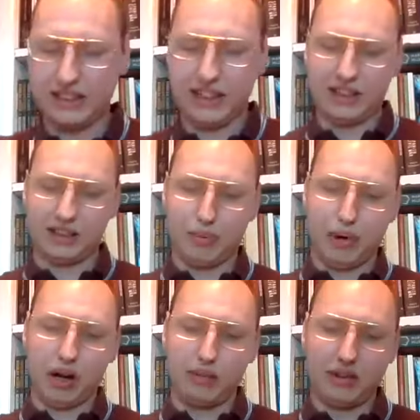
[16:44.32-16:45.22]
years, the
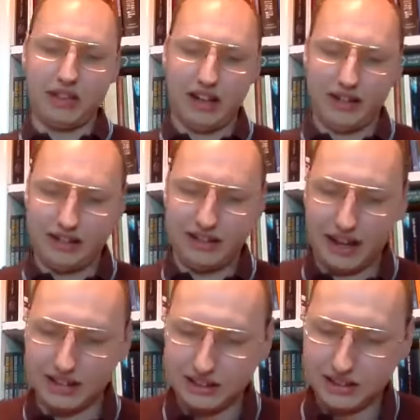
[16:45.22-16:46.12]
parliamentary
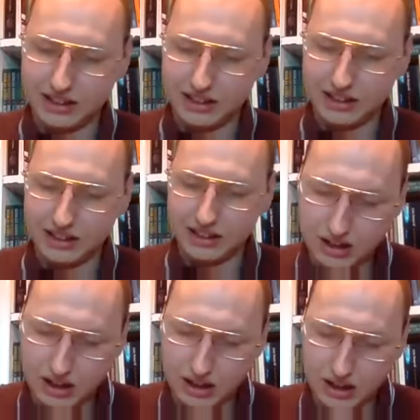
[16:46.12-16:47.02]
tendency
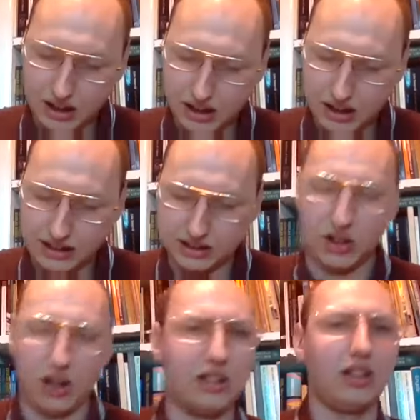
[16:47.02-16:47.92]
has
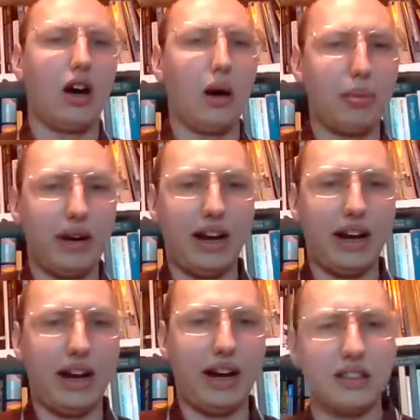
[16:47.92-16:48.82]
gotten the upper
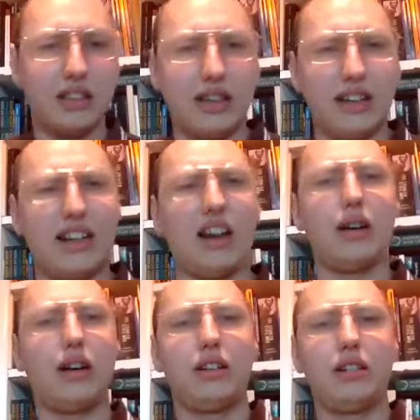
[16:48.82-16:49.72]
hand. They kind
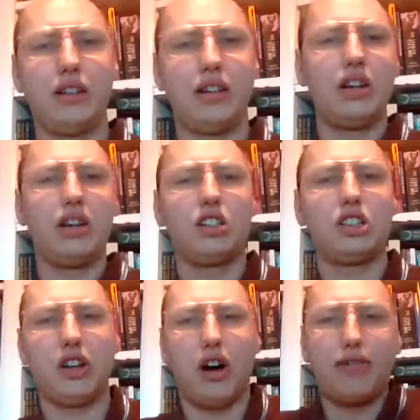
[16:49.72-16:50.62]
of
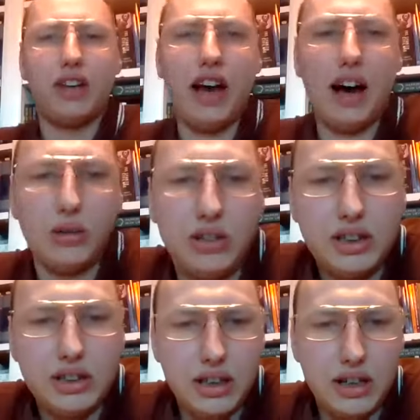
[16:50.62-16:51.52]
shoved out
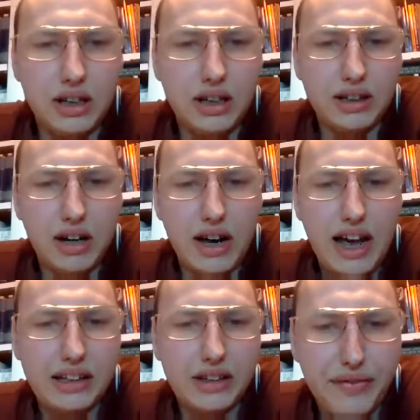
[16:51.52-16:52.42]
the
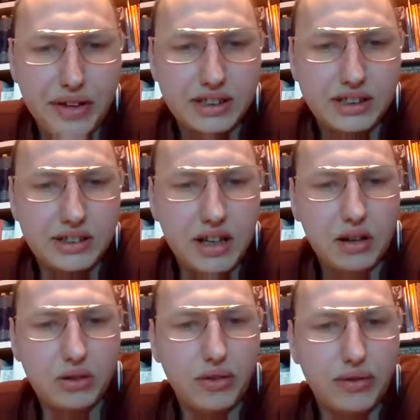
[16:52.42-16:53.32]
activists
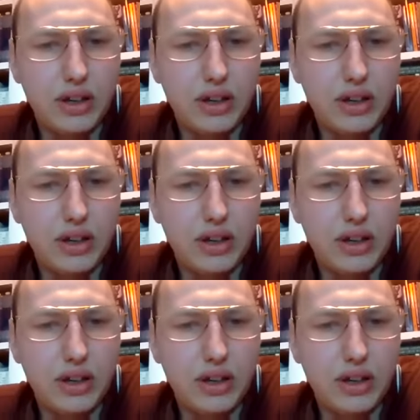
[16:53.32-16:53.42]
out of